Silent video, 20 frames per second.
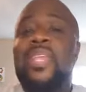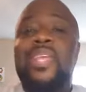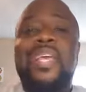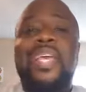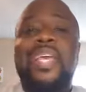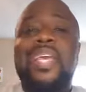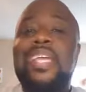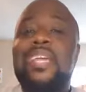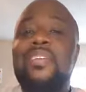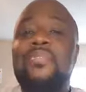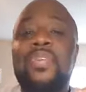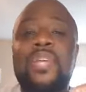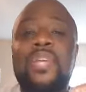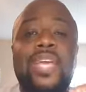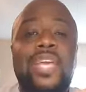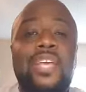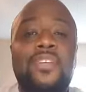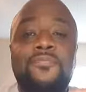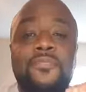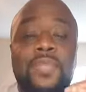Even
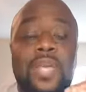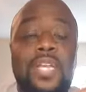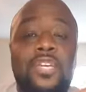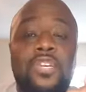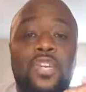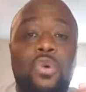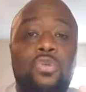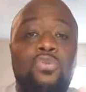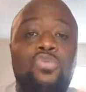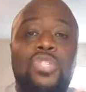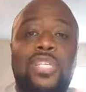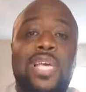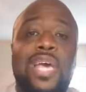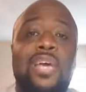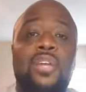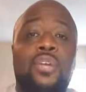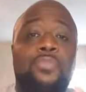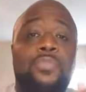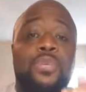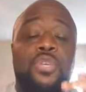if they don't
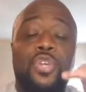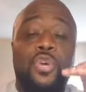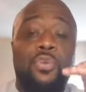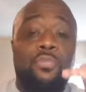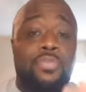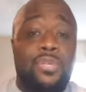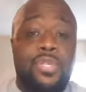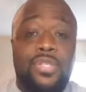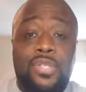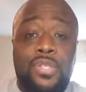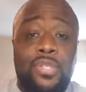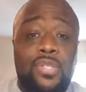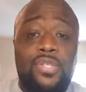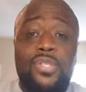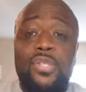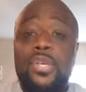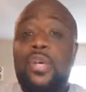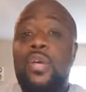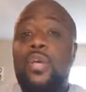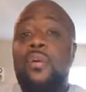sign up in your
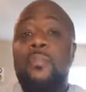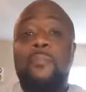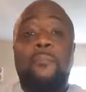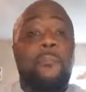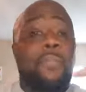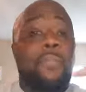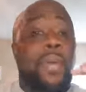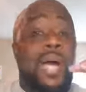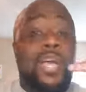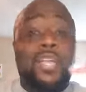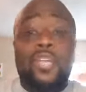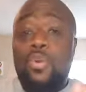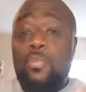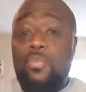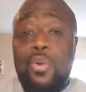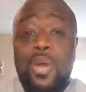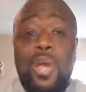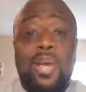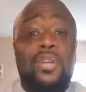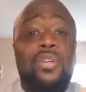business, buy your
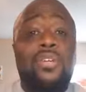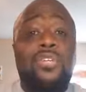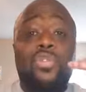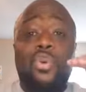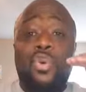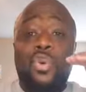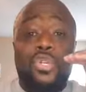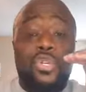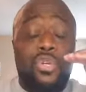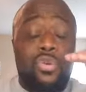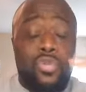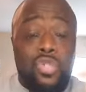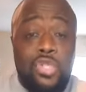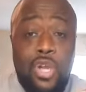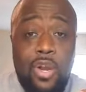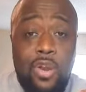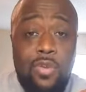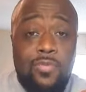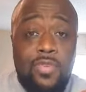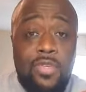product or your
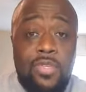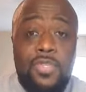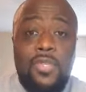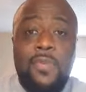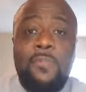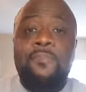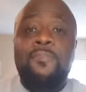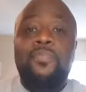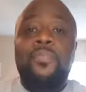service,